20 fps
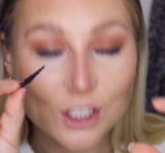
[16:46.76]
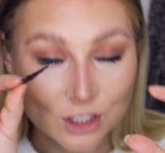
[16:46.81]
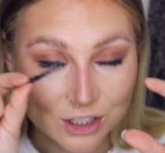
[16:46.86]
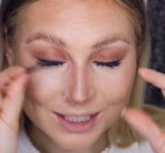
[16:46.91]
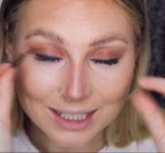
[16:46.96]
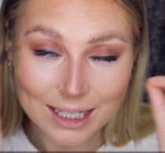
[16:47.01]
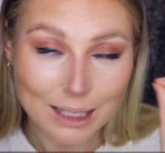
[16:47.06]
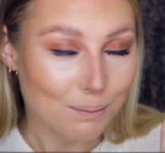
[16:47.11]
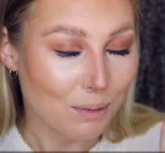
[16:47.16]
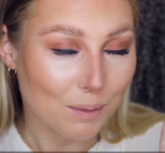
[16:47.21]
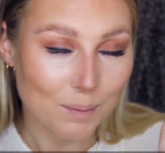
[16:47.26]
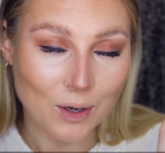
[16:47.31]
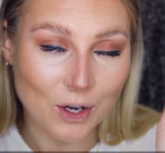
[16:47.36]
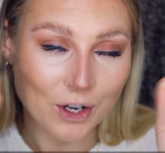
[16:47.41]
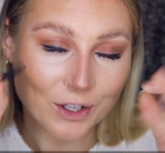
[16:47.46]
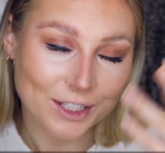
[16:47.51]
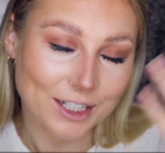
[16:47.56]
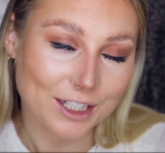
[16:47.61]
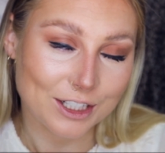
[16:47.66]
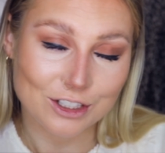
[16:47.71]
Just keep them
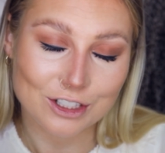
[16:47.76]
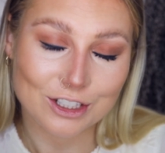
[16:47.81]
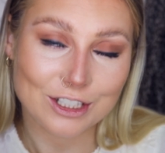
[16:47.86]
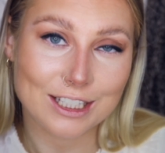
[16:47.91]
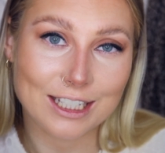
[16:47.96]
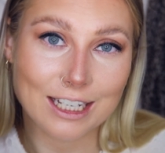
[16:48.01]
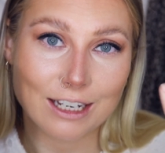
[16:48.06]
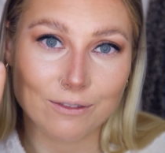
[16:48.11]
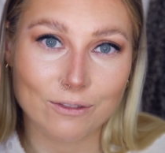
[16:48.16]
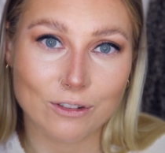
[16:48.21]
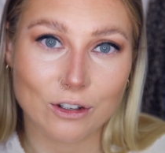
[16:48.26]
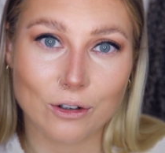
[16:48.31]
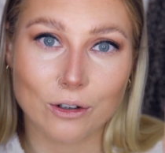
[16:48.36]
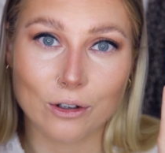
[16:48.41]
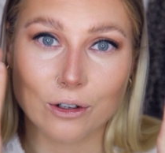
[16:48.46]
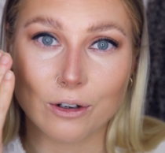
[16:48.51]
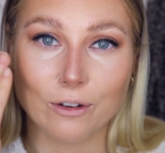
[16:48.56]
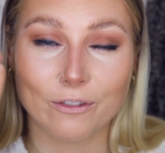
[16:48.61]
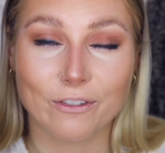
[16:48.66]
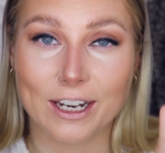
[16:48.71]
on and just give
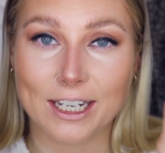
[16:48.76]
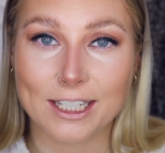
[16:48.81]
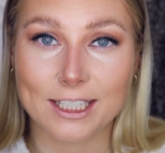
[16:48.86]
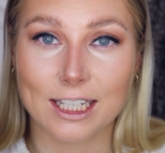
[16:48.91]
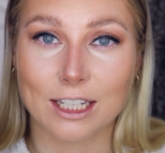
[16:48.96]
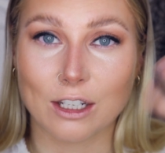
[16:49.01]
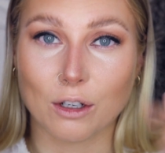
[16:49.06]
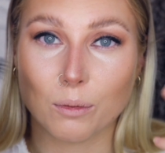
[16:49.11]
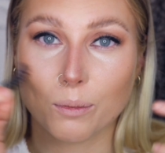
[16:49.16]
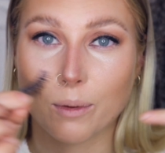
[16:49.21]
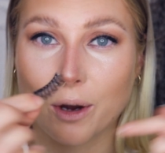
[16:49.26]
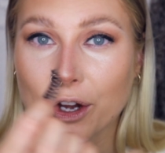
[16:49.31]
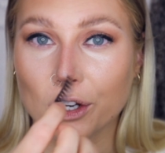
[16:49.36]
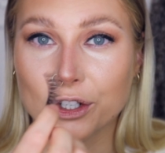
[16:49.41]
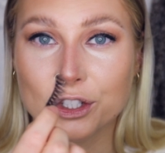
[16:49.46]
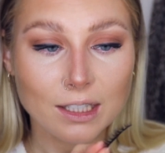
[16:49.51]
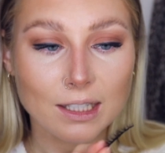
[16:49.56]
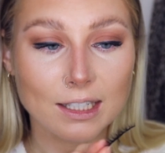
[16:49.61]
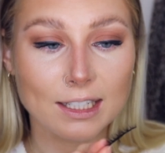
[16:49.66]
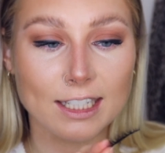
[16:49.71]
your face a little
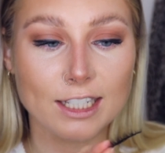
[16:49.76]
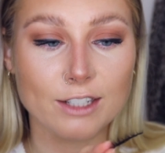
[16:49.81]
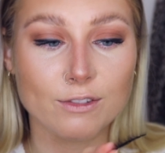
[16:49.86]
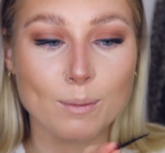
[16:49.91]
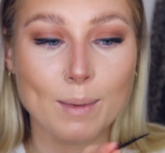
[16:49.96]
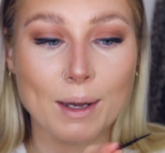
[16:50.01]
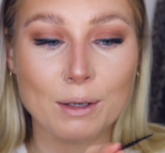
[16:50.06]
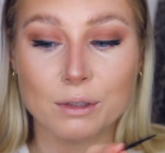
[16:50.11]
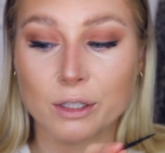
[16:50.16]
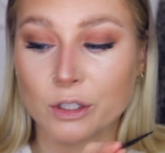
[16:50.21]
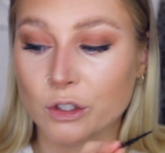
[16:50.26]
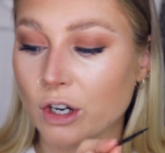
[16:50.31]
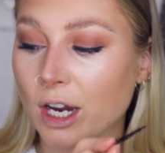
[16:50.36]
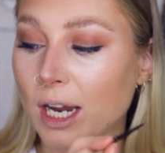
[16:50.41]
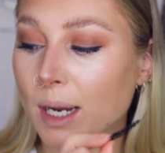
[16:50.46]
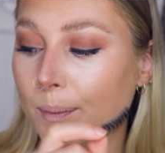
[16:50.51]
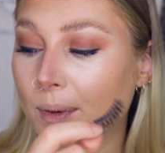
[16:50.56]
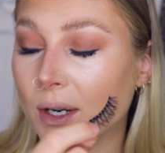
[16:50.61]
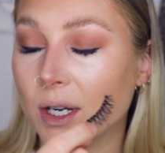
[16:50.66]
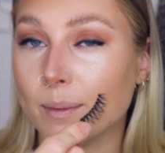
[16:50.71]
wash. Leave them out to
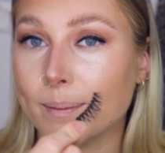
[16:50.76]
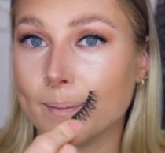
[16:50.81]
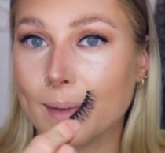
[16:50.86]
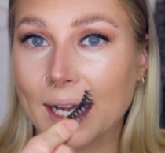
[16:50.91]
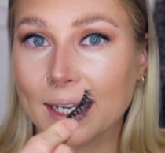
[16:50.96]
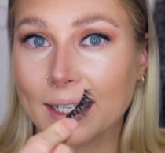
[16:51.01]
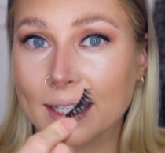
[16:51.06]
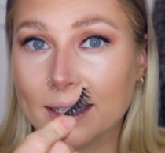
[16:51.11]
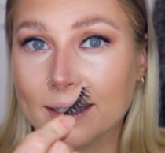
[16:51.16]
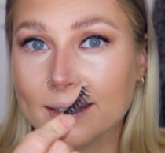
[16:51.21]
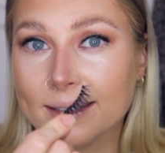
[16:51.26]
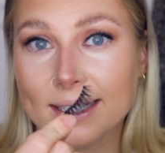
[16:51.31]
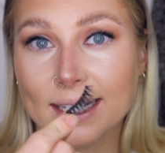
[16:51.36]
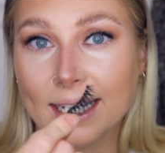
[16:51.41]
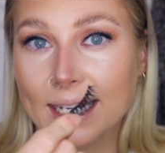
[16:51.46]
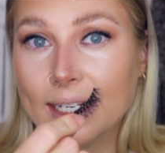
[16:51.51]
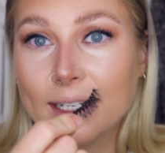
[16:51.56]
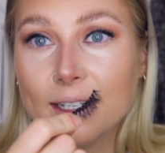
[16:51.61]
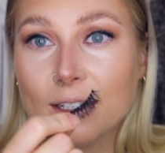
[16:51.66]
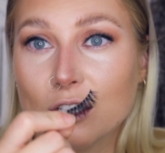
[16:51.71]
dry, put them back in the
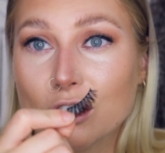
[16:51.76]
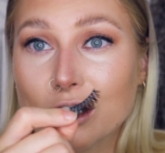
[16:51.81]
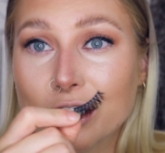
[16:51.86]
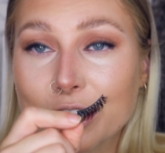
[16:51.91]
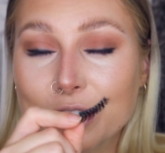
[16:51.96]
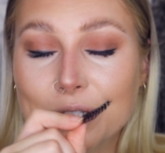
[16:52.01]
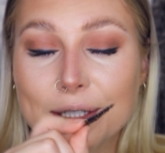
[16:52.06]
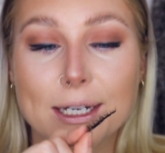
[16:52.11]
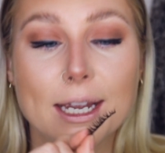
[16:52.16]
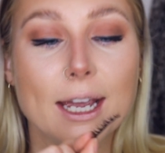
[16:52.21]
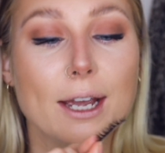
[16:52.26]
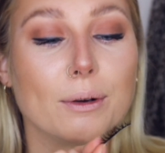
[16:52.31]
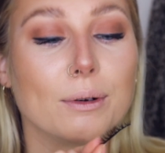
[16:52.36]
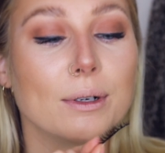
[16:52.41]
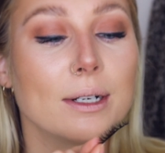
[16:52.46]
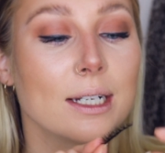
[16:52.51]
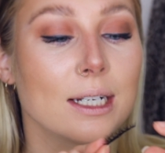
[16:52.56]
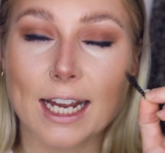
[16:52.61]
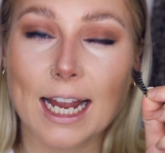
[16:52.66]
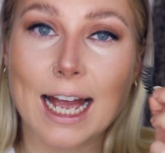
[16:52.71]
tin, and you're good to
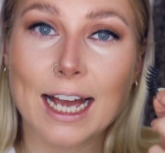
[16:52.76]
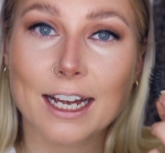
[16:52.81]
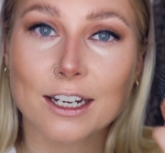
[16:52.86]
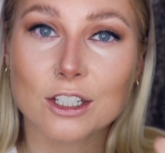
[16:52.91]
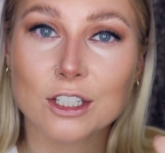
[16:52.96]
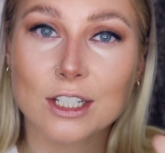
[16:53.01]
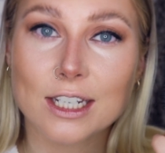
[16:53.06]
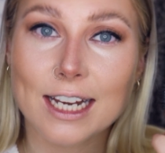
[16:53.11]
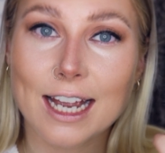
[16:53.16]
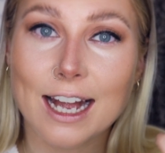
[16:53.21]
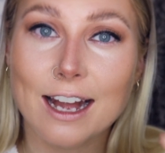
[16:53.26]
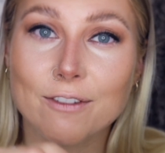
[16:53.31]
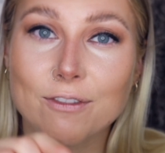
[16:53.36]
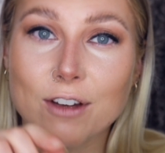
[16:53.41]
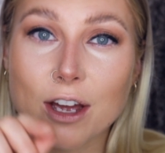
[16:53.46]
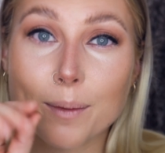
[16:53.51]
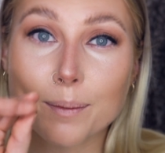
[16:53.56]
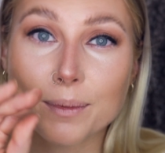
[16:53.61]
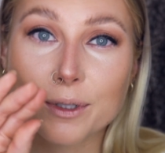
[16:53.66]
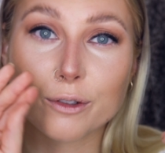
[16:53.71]
go. I actually
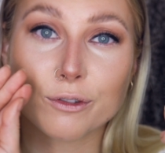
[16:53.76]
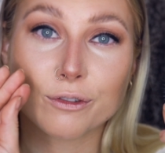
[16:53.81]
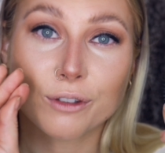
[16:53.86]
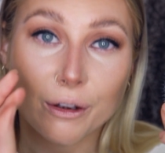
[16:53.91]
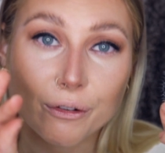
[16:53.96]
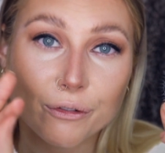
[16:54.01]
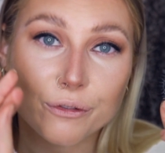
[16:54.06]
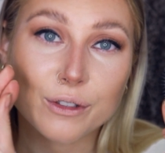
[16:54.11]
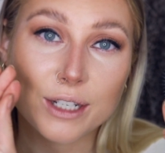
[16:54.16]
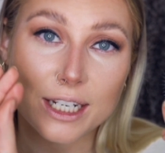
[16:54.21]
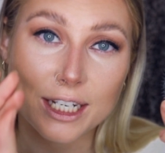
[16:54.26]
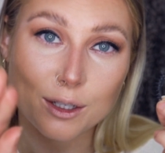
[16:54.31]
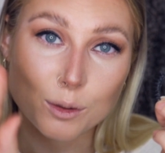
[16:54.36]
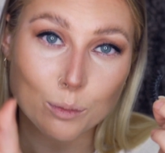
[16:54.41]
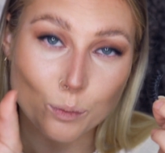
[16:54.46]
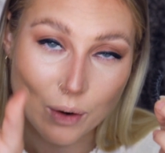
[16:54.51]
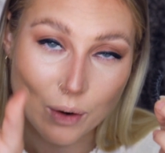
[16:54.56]
have up to 15